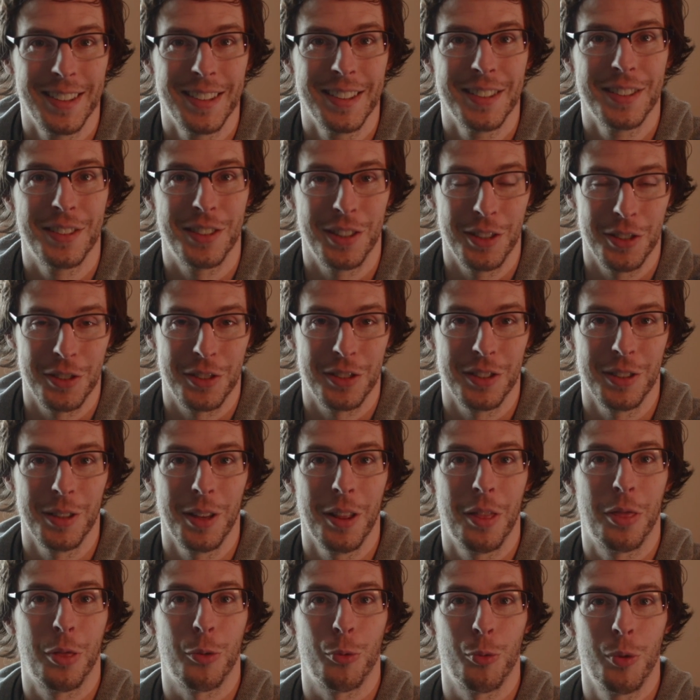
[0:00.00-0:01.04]
Seriously,
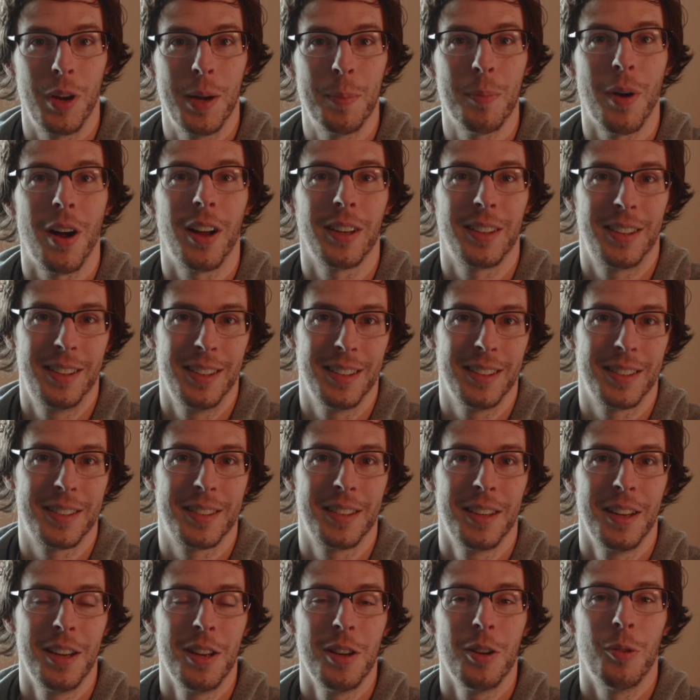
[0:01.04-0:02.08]
3 mod kits,
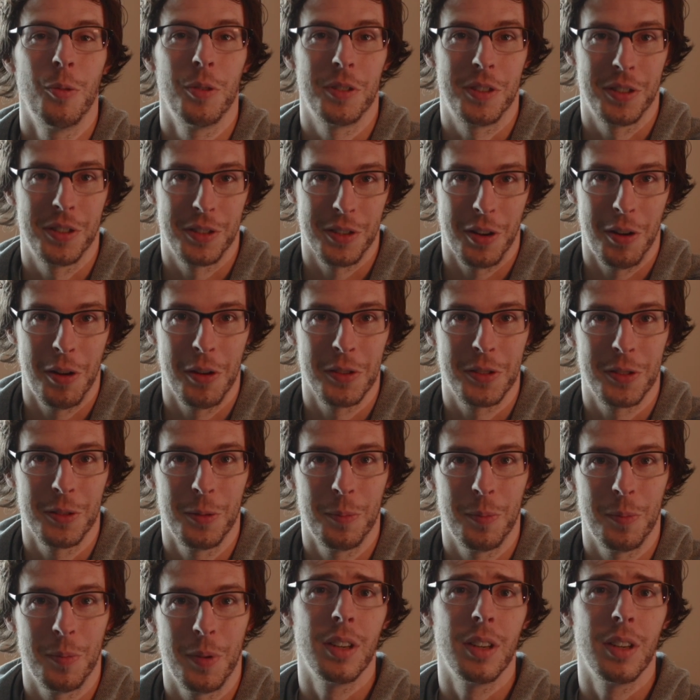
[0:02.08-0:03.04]
which is awesome.